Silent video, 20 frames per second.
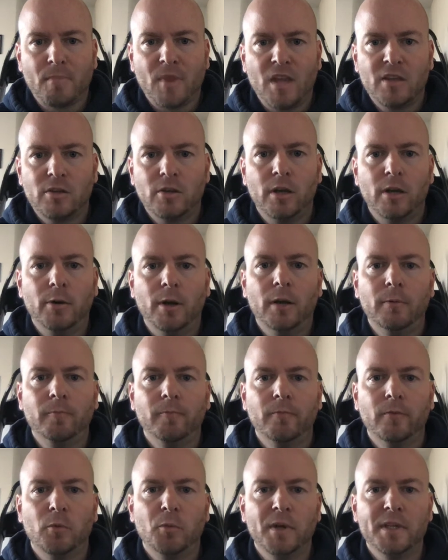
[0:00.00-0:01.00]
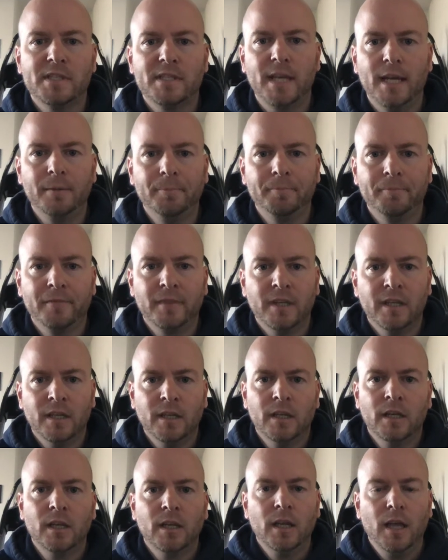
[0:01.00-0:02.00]
So here we are, Wednesday,
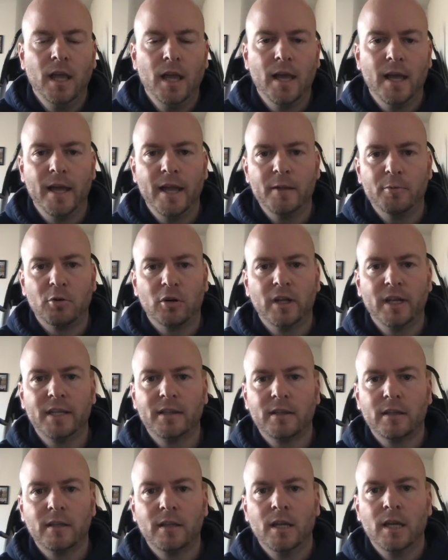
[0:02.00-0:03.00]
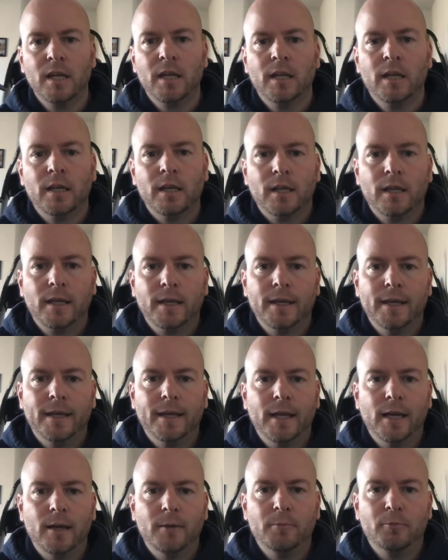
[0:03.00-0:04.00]
April 8th.
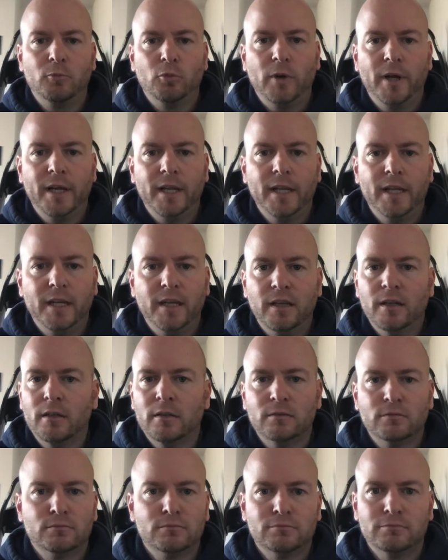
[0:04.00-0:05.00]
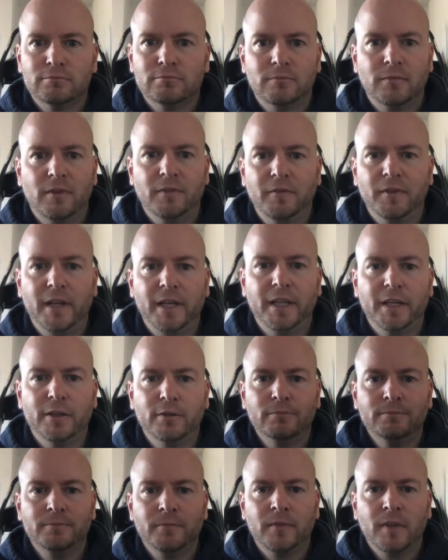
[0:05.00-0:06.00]
Reading
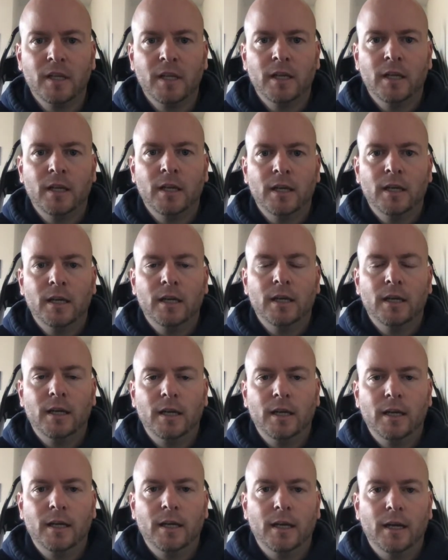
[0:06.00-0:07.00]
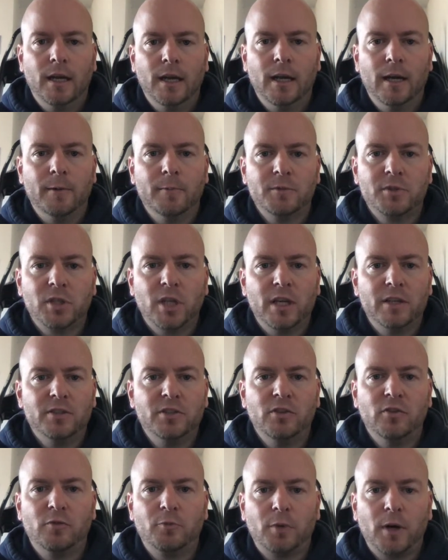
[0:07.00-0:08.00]
video. So as
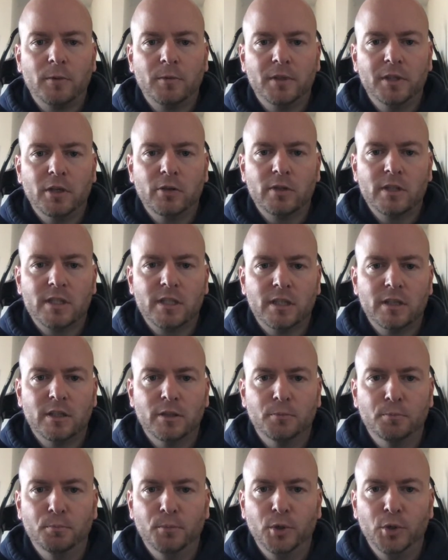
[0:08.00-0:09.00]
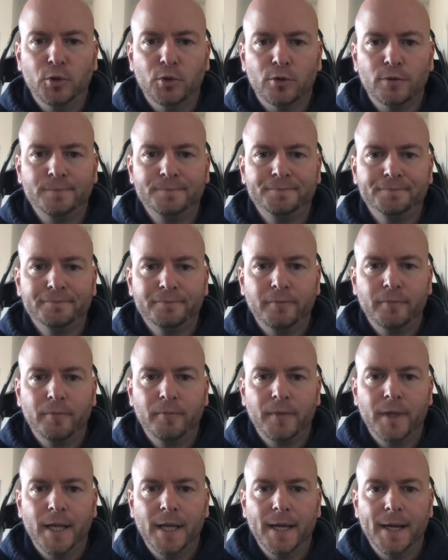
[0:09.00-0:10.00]
you've probably noticed in the Moodle,
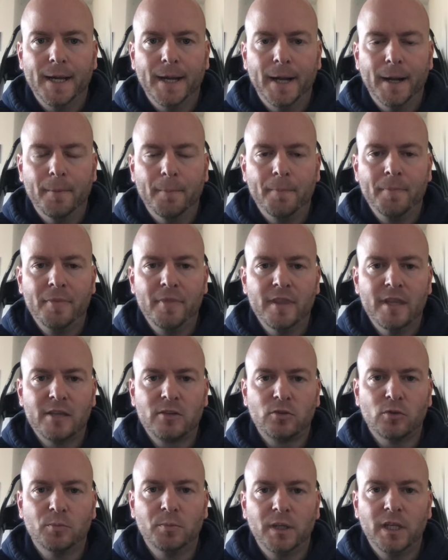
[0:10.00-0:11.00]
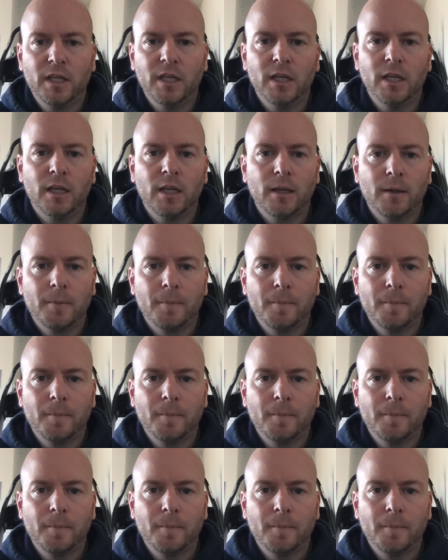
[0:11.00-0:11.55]
this will be